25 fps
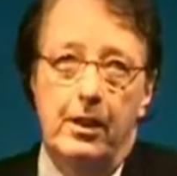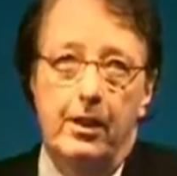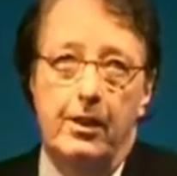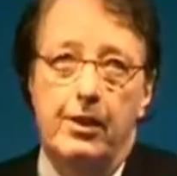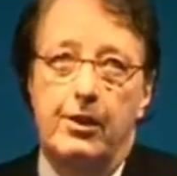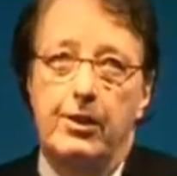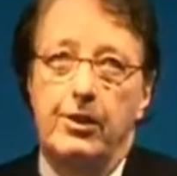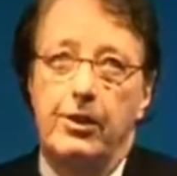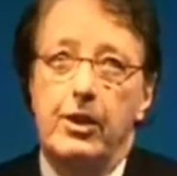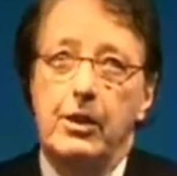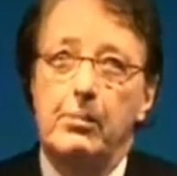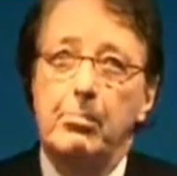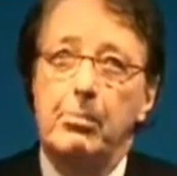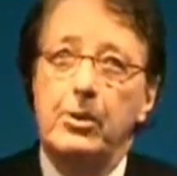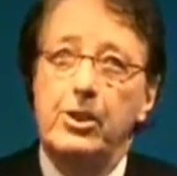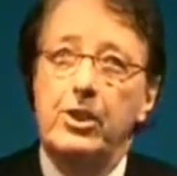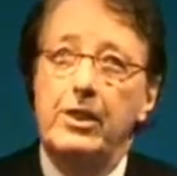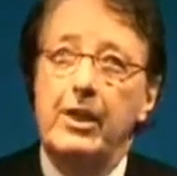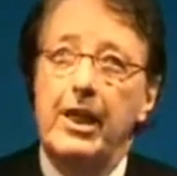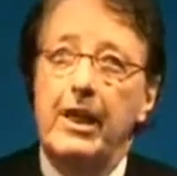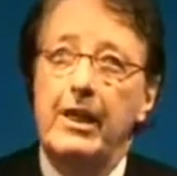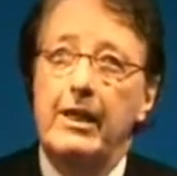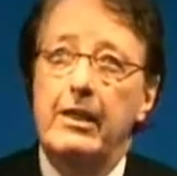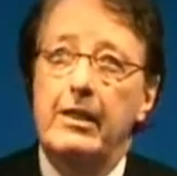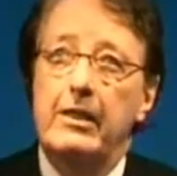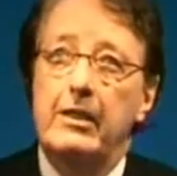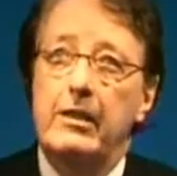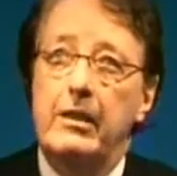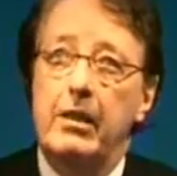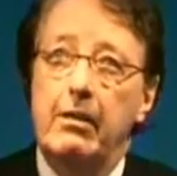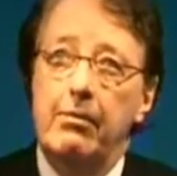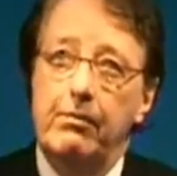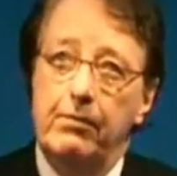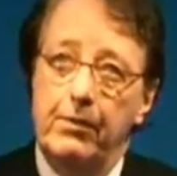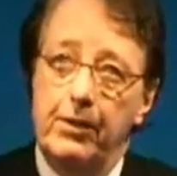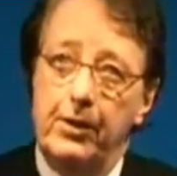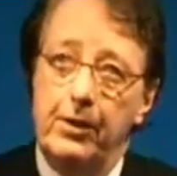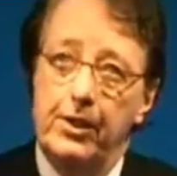30%
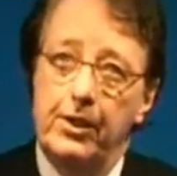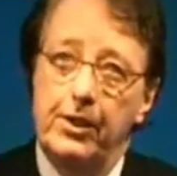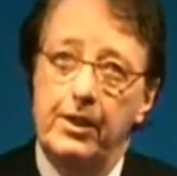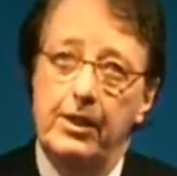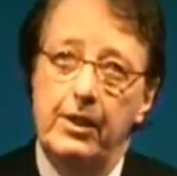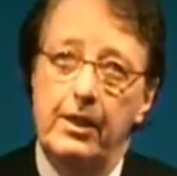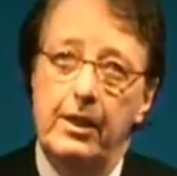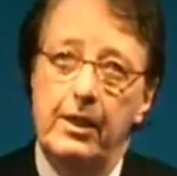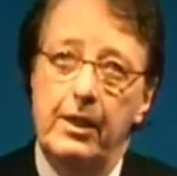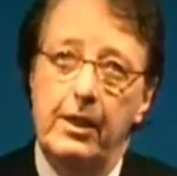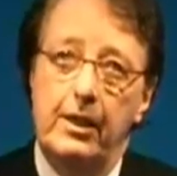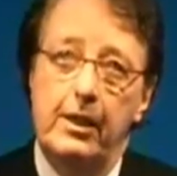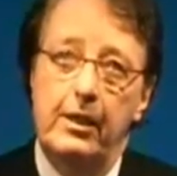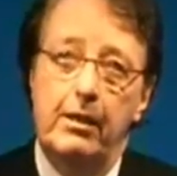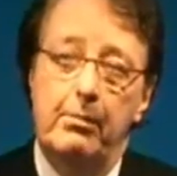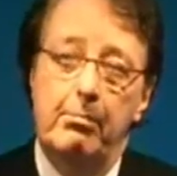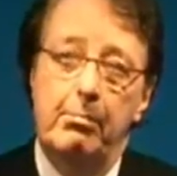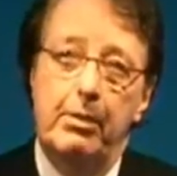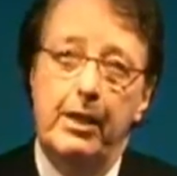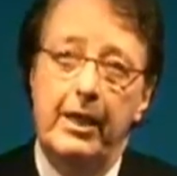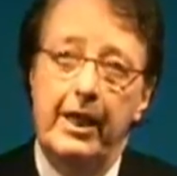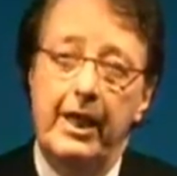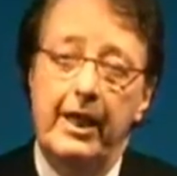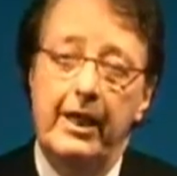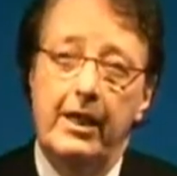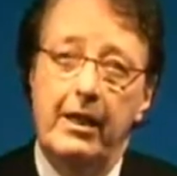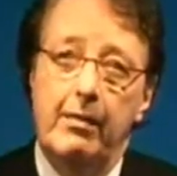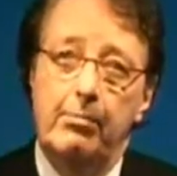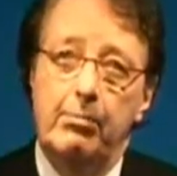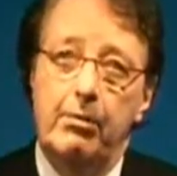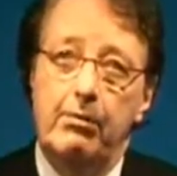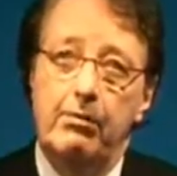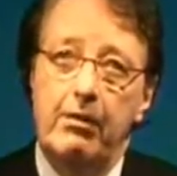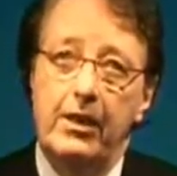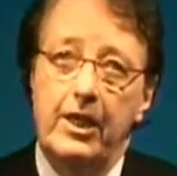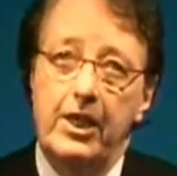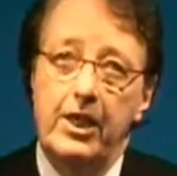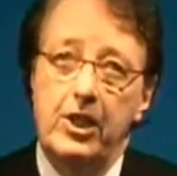difference in the picking up
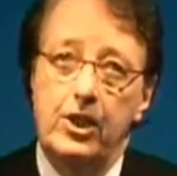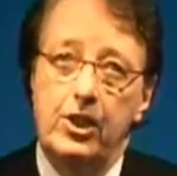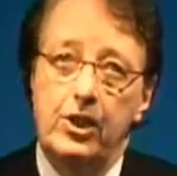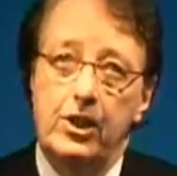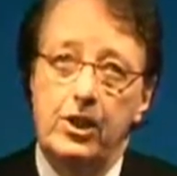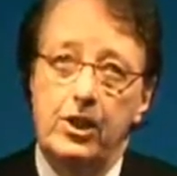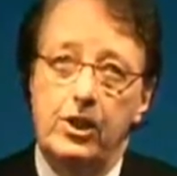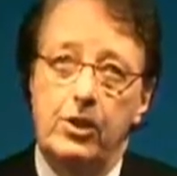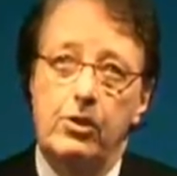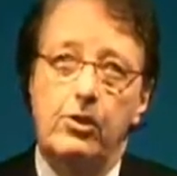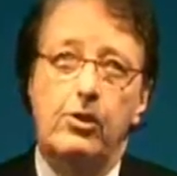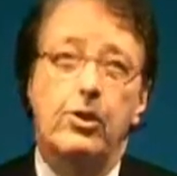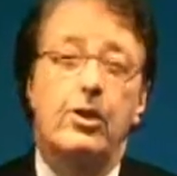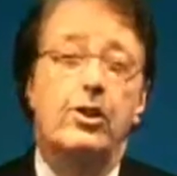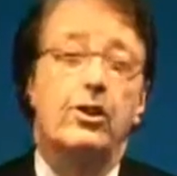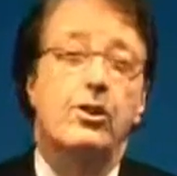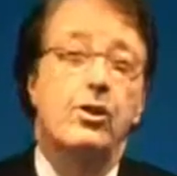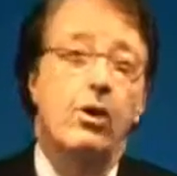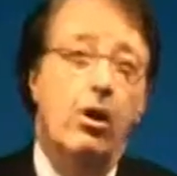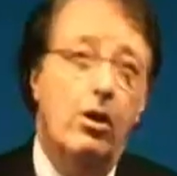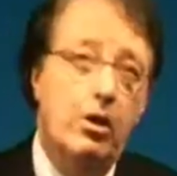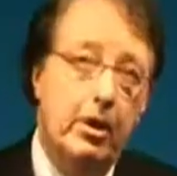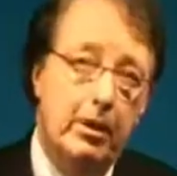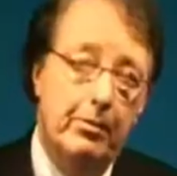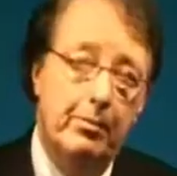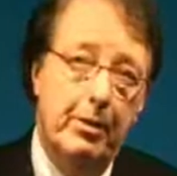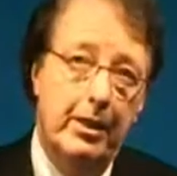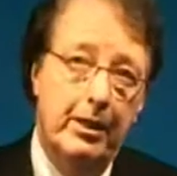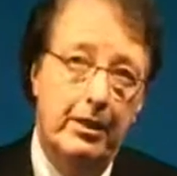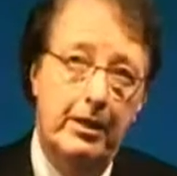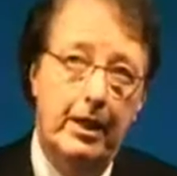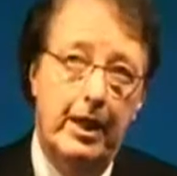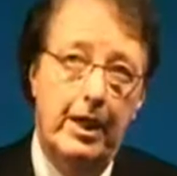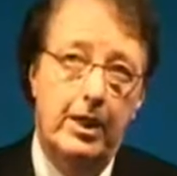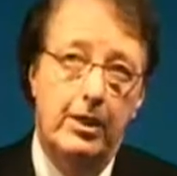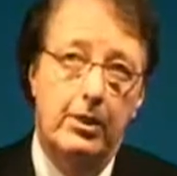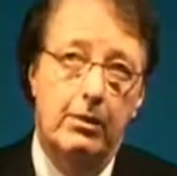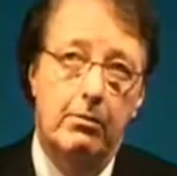of lesions or the
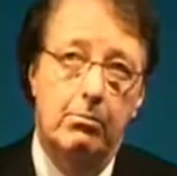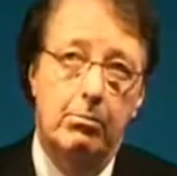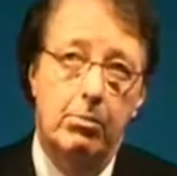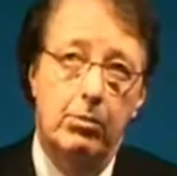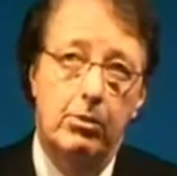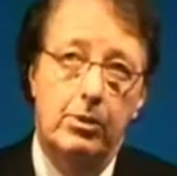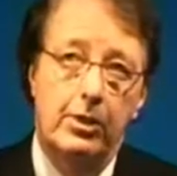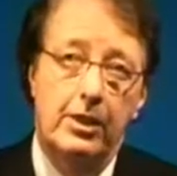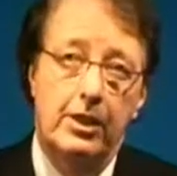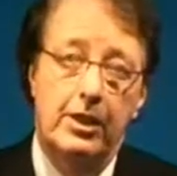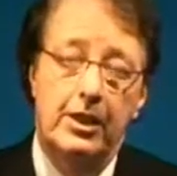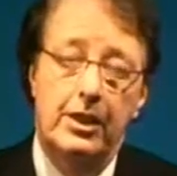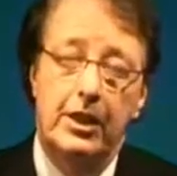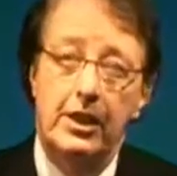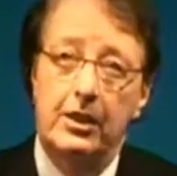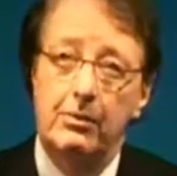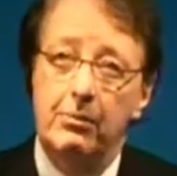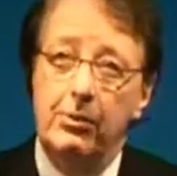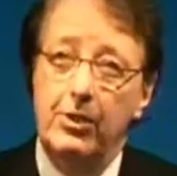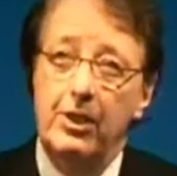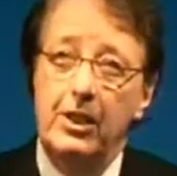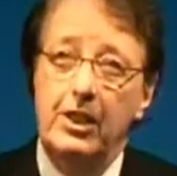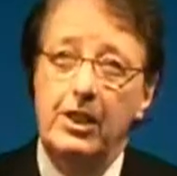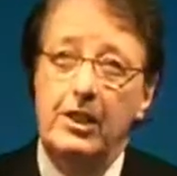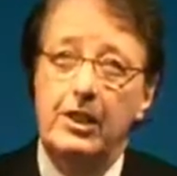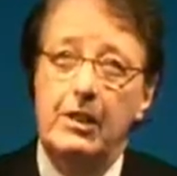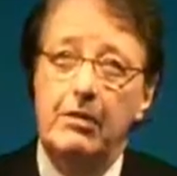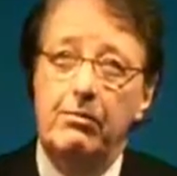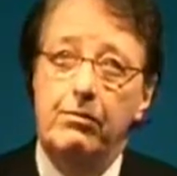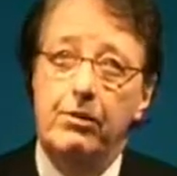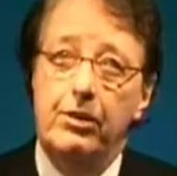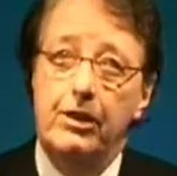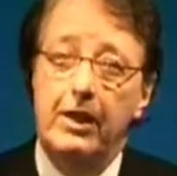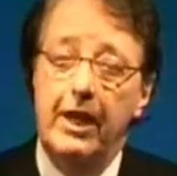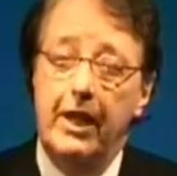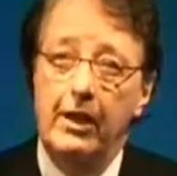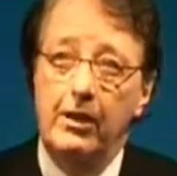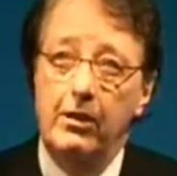documentation of bone disease with these
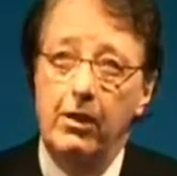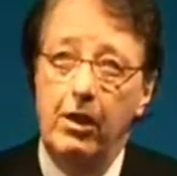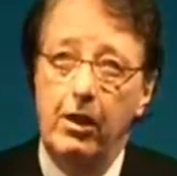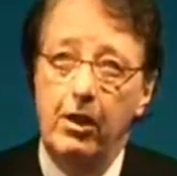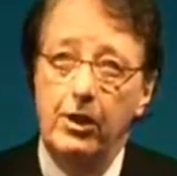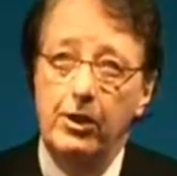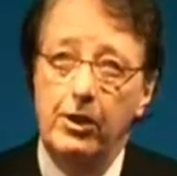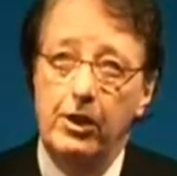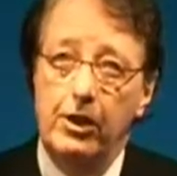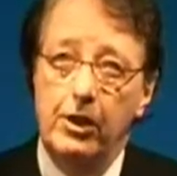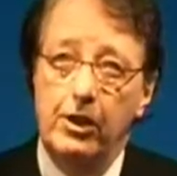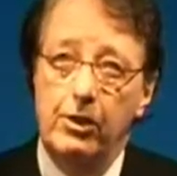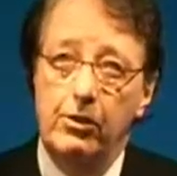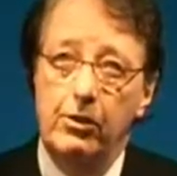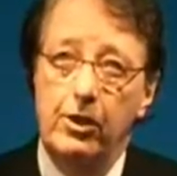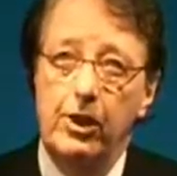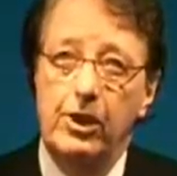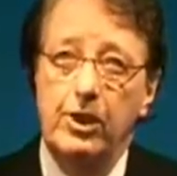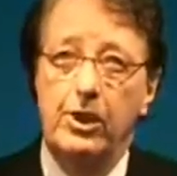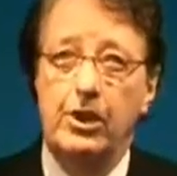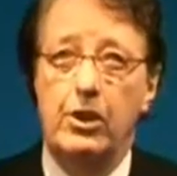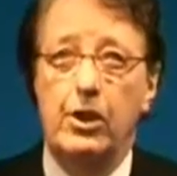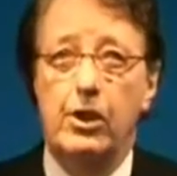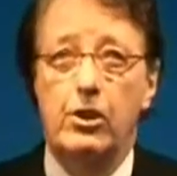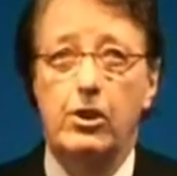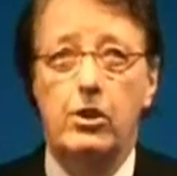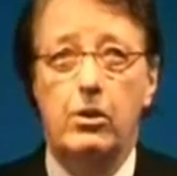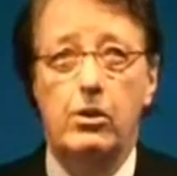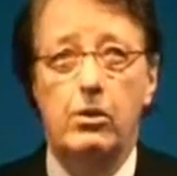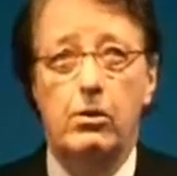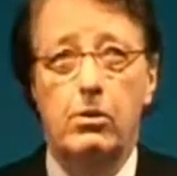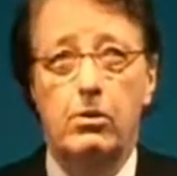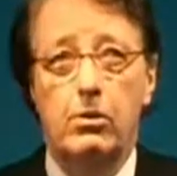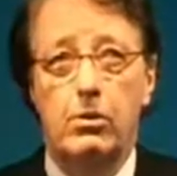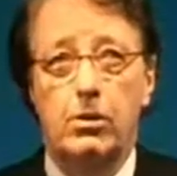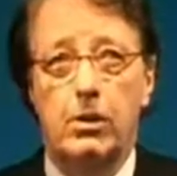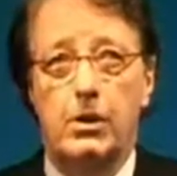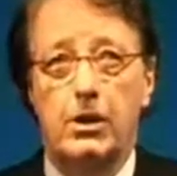different technologies. So this is a
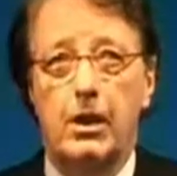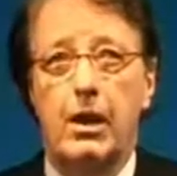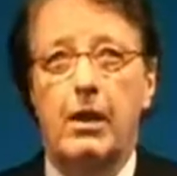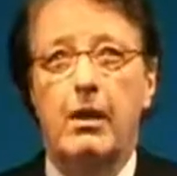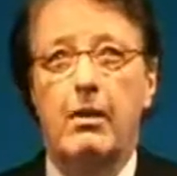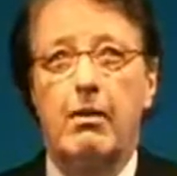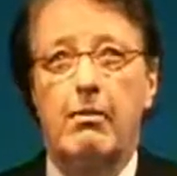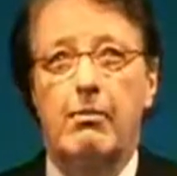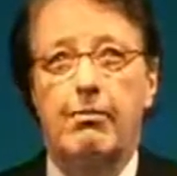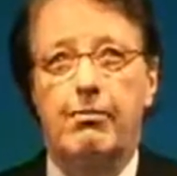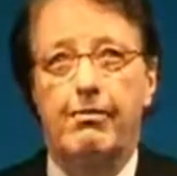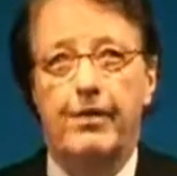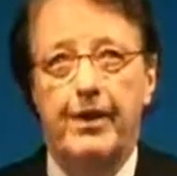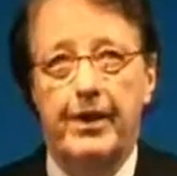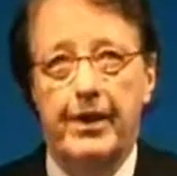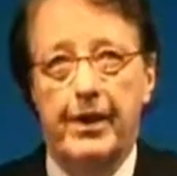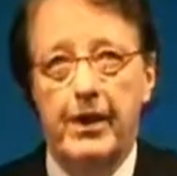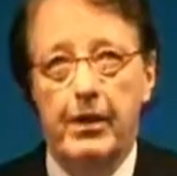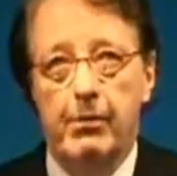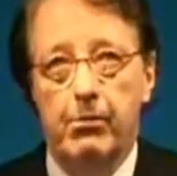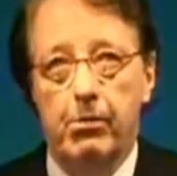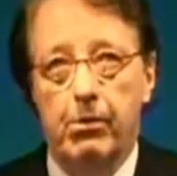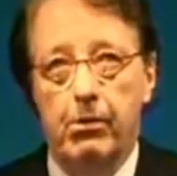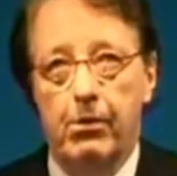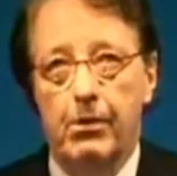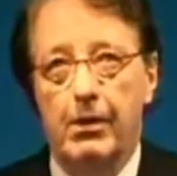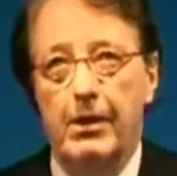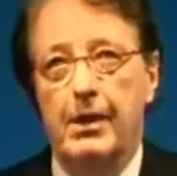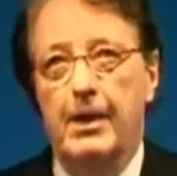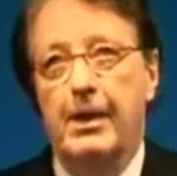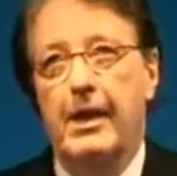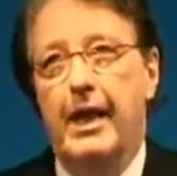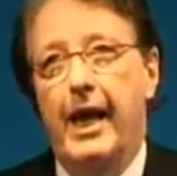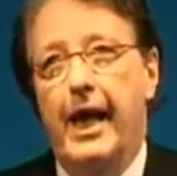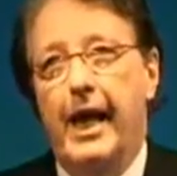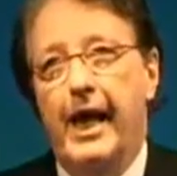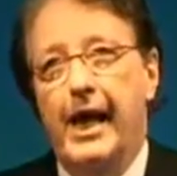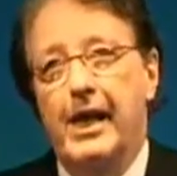huge variable
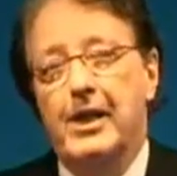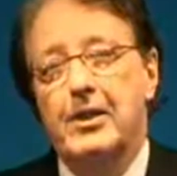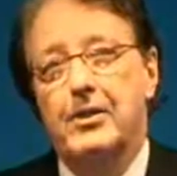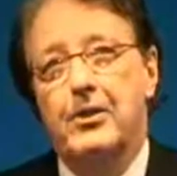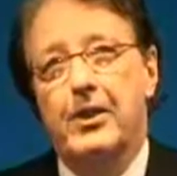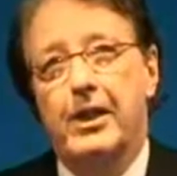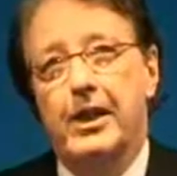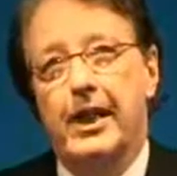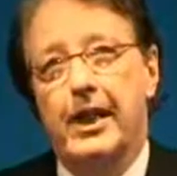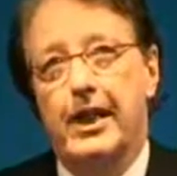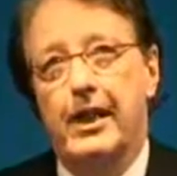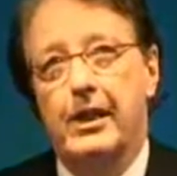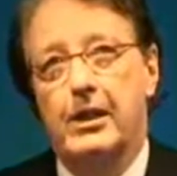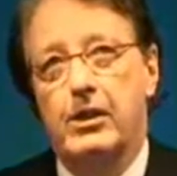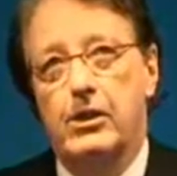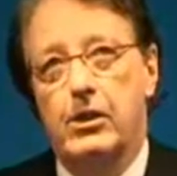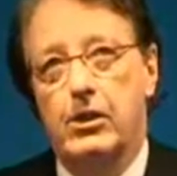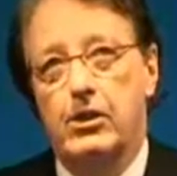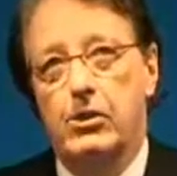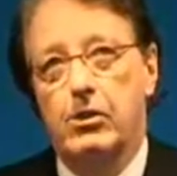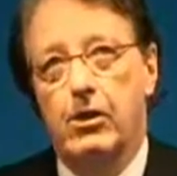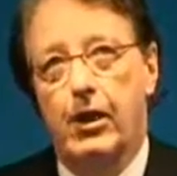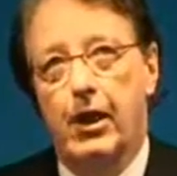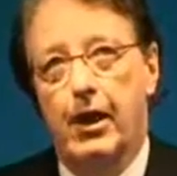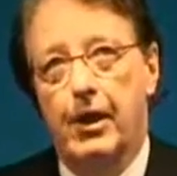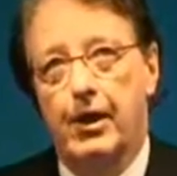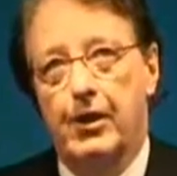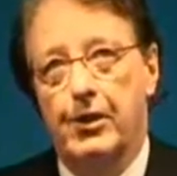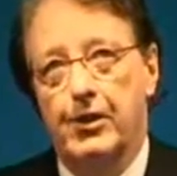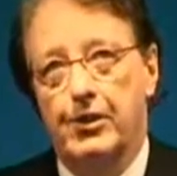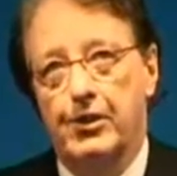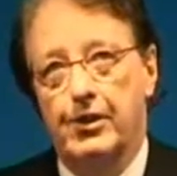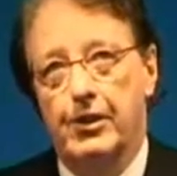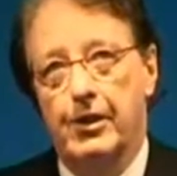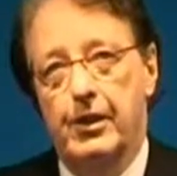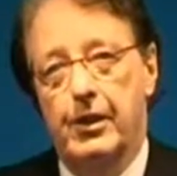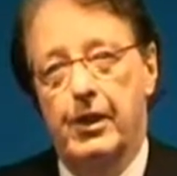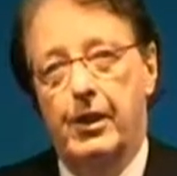entering into
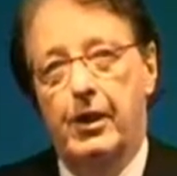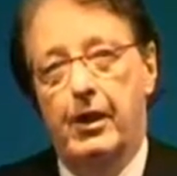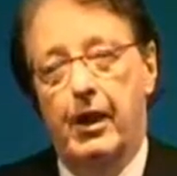trials.